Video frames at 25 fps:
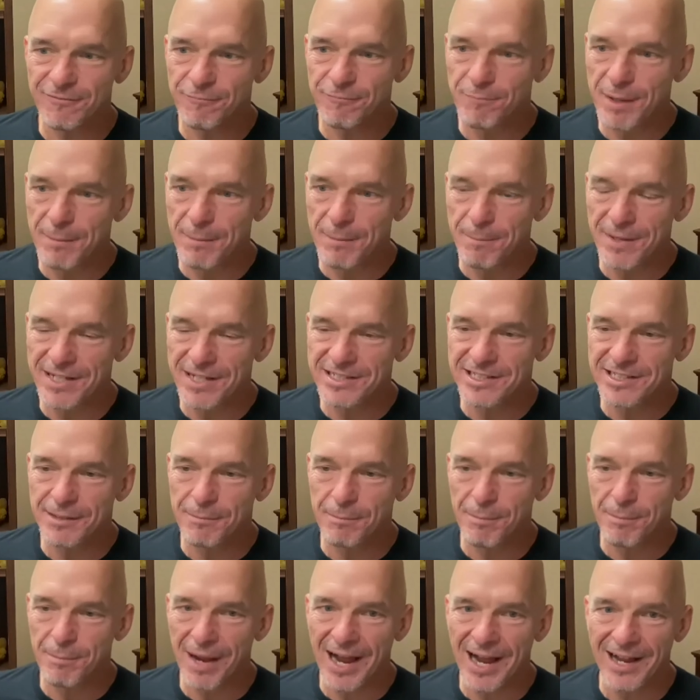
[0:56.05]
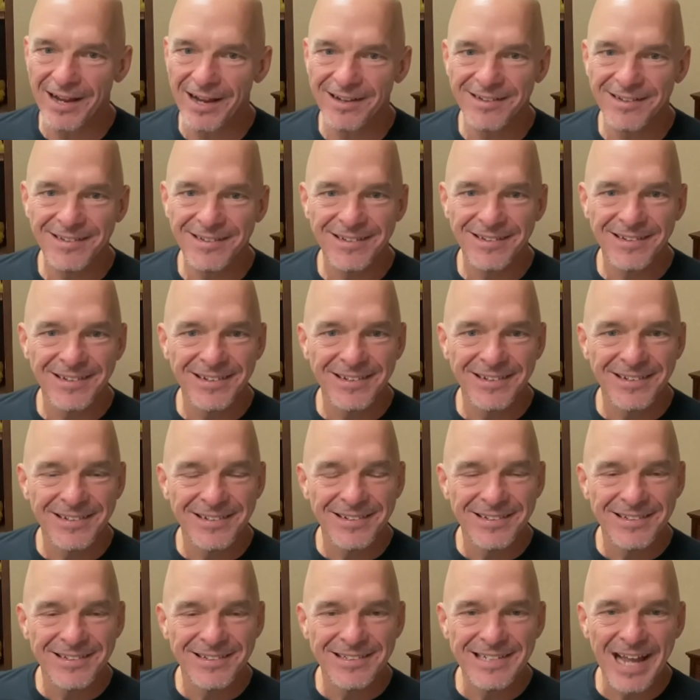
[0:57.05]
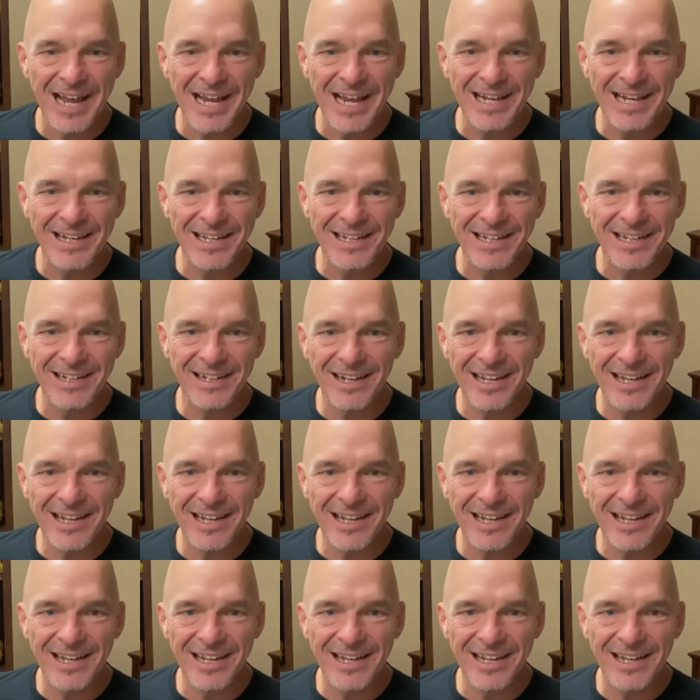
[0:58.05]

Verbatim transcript: I've been missing my daily